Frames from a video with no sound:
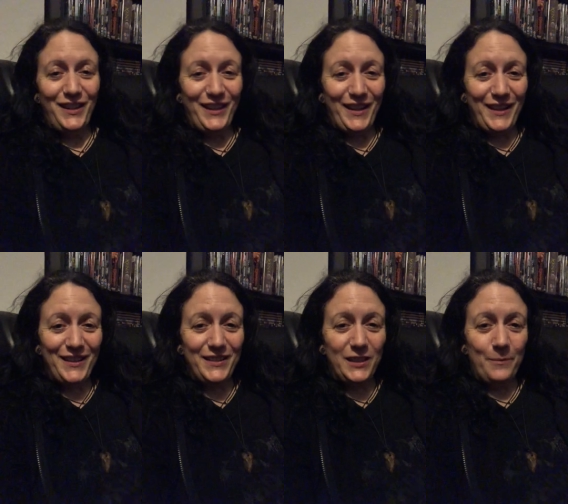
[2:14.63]

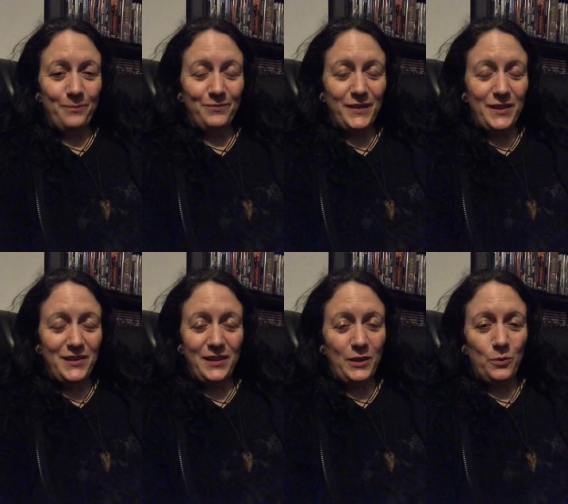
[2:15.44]
And um, there's
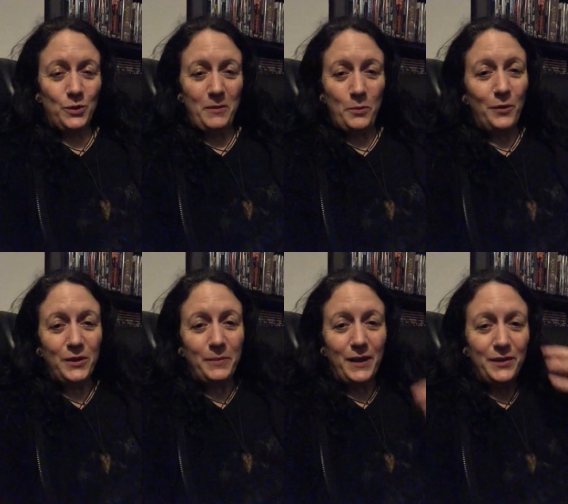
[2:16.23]
nothing to be worried
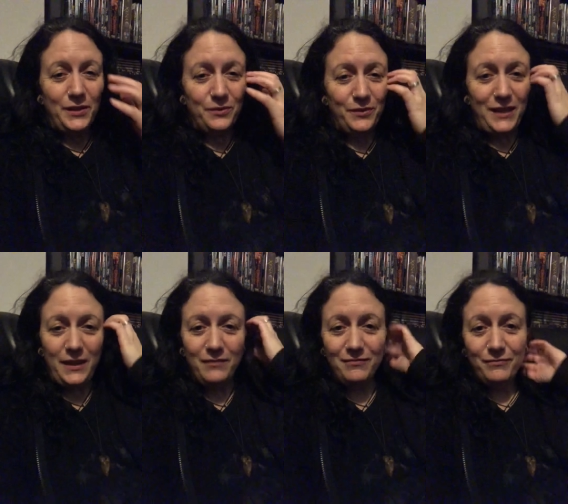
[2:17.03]
about. It's really
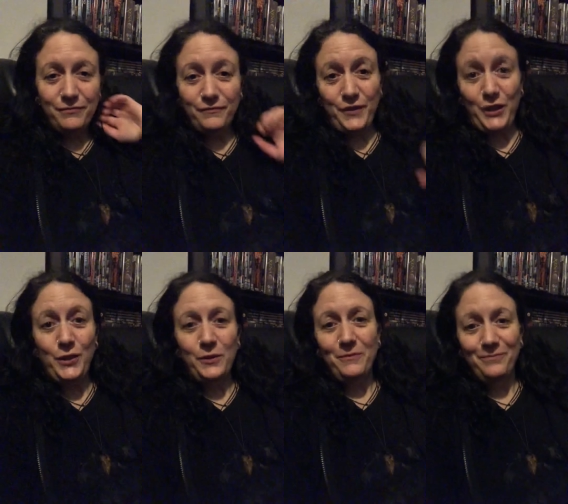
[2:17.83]
for
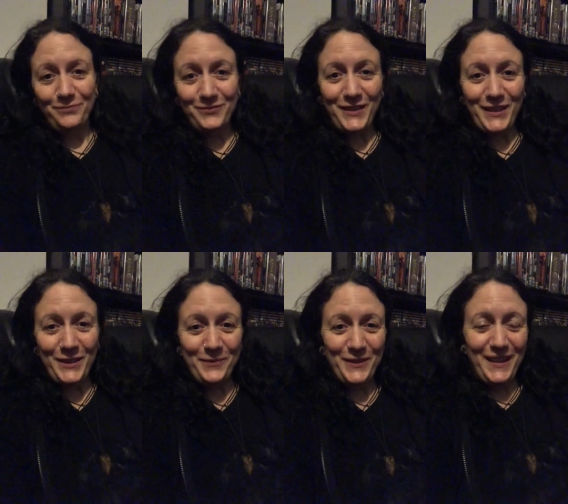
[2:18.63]
you, you know.
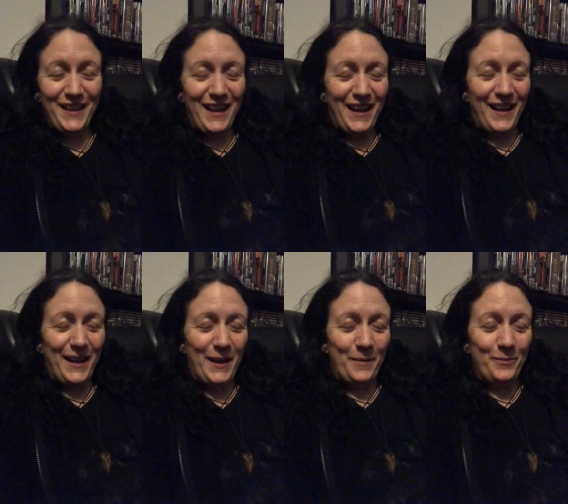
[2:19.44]

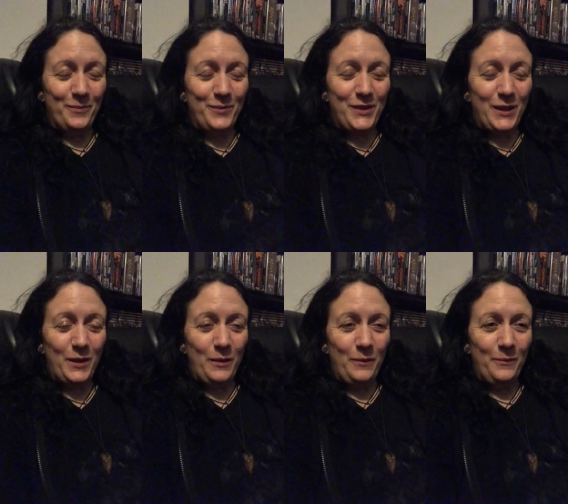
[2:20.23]
Um,
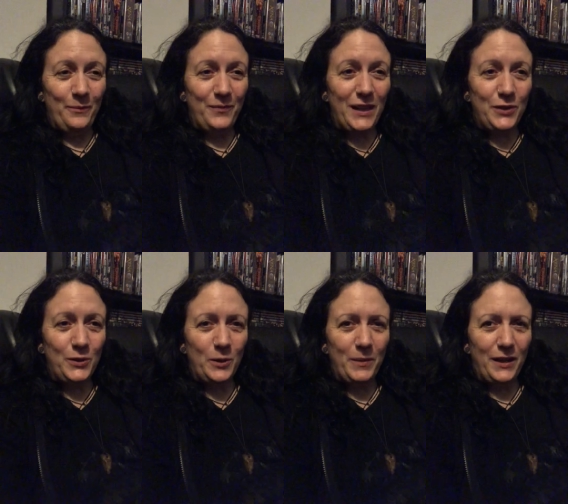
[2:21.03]
so that
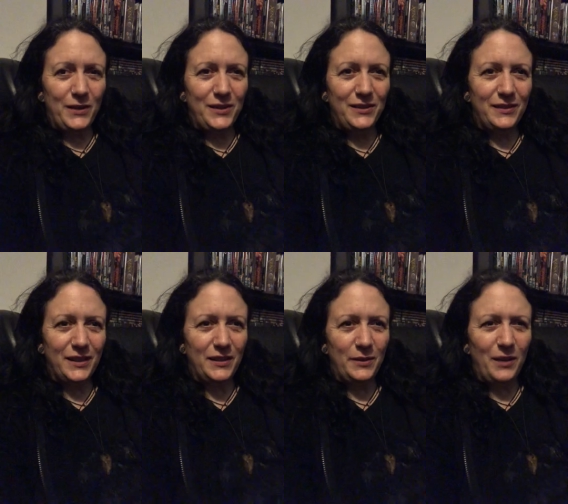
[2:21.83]
took about I
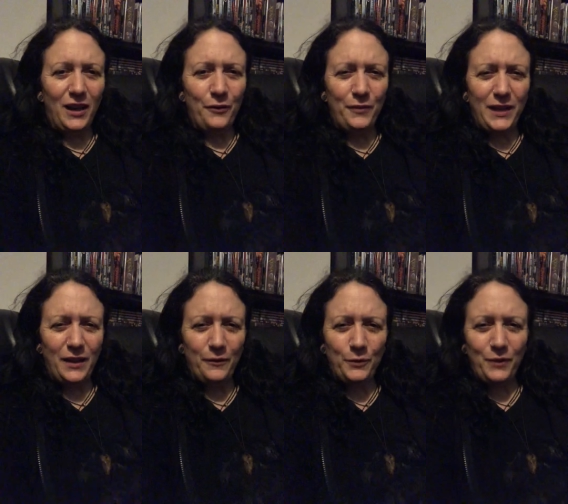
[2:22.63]
don't know half an hour,
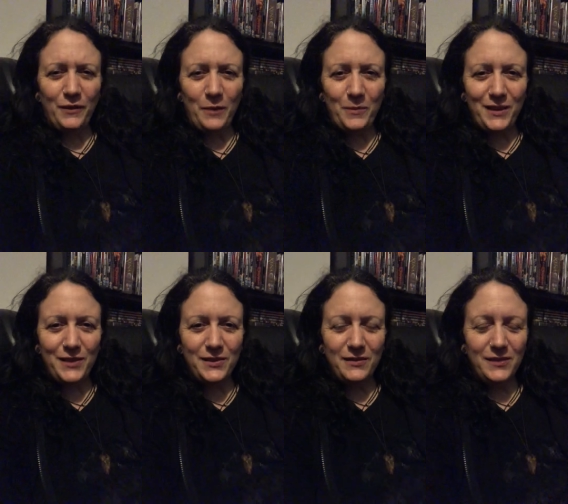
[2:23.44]
forty five
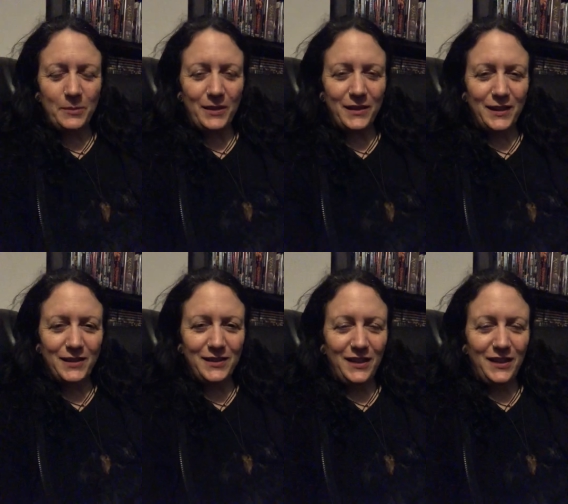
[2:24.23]
minutes, something like that.